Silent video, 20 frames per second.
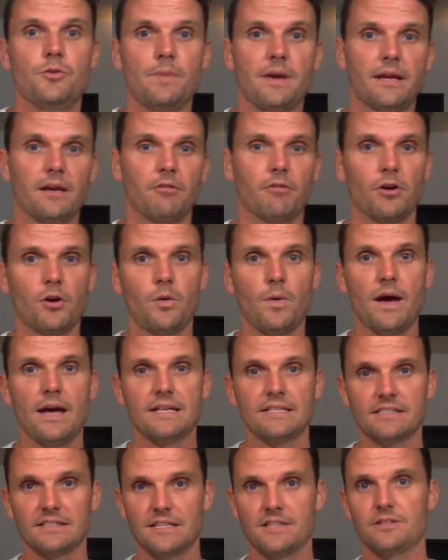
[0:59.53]
You make a
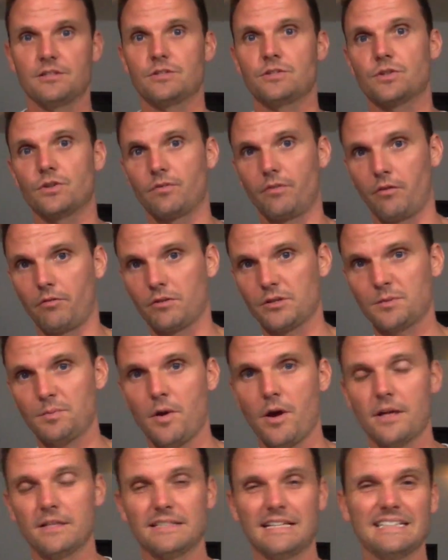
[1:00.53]
request and the server
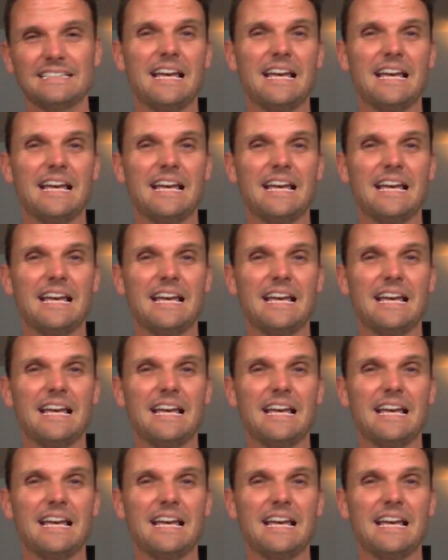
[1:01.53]
responds.